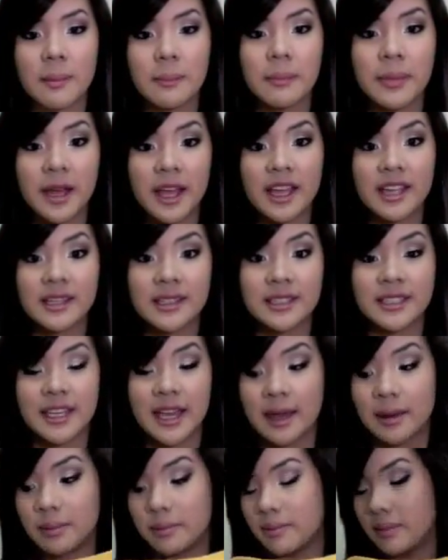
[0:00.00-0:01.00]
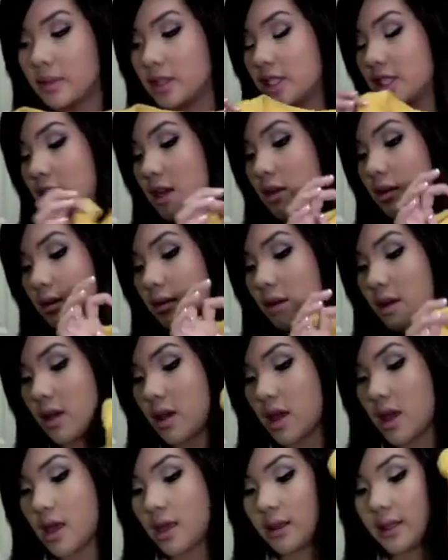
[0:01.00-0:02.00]
But yeah, so
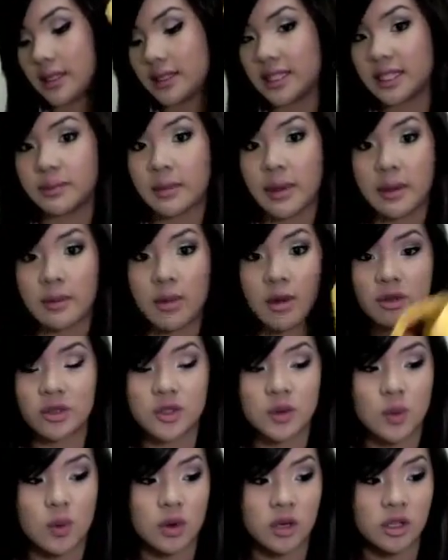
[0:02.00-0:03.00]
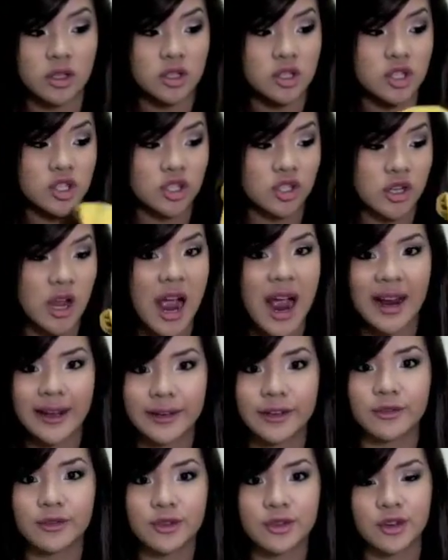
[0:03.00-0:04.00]
this is my most worn kind
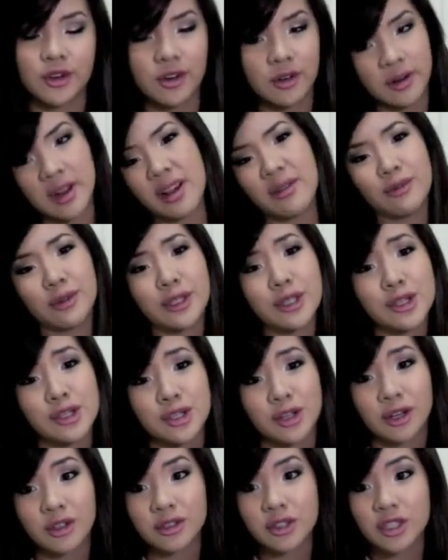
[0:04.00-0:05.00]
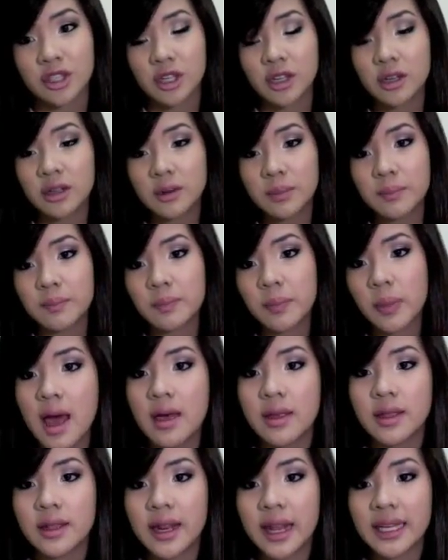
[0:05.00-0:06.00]
of shirt, not really shirt.
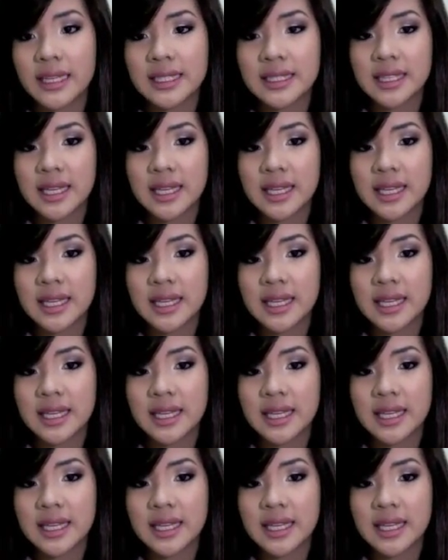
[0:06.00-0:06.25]
The next